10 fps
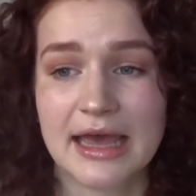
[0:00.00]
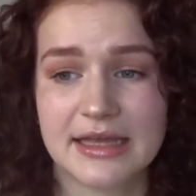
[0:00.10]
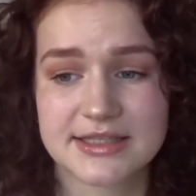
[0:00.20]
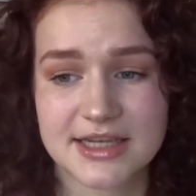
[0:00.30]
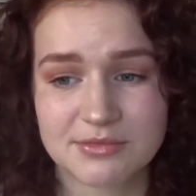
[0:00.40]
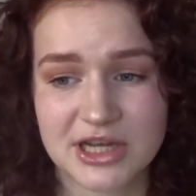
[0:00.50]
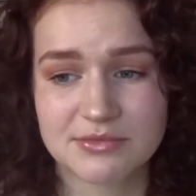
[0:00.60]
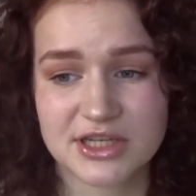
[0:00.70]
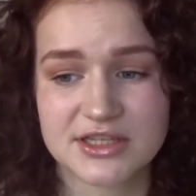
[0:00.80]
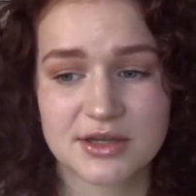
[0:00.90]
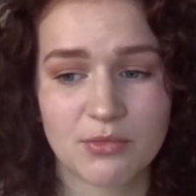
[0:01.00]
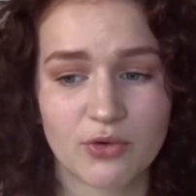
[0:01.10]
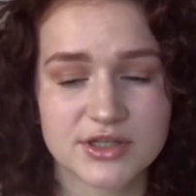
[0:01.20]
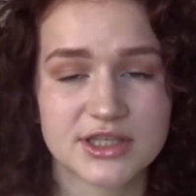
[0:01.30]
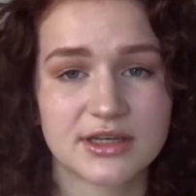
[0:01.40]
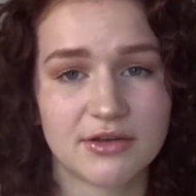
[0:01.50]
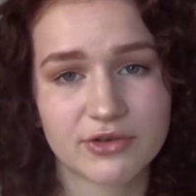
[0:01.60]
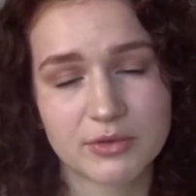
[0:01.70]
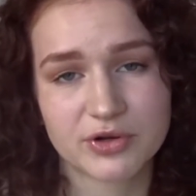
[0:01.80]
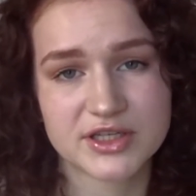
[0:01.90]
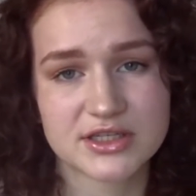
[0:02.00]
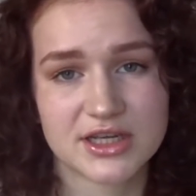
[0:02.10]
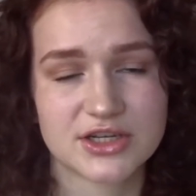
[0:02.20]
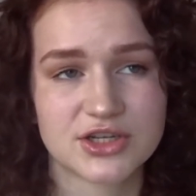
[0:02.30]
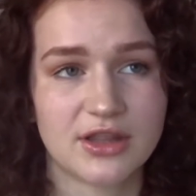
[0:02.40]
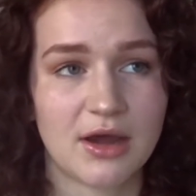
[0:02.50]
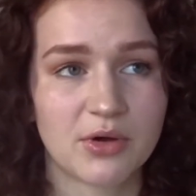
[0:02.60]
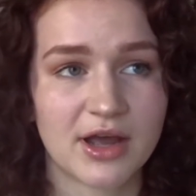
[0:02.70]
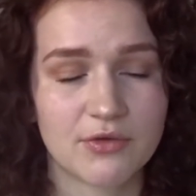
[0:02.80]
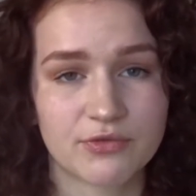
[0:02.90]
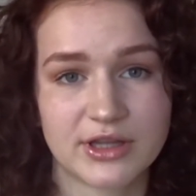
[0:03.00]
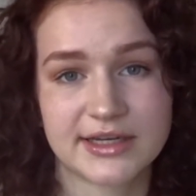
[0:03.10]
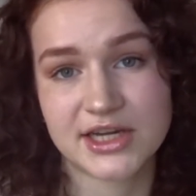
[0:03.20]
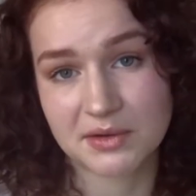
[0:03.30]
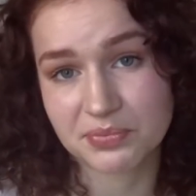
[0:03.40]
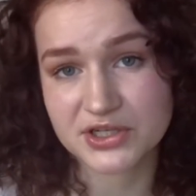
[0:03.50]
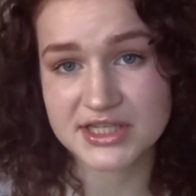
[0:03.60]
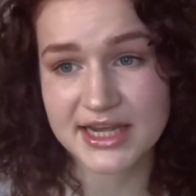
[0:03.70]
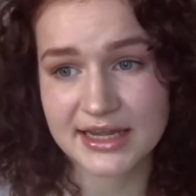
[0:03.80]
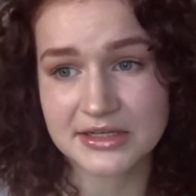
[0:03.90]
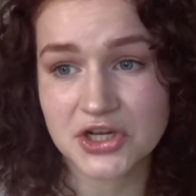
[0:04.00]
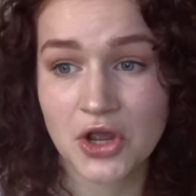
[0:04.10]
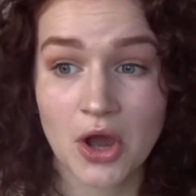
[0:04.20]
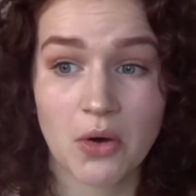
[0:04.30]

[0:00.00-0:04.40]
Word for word: And sometimes it's a more significant presentation that will count for like 10%.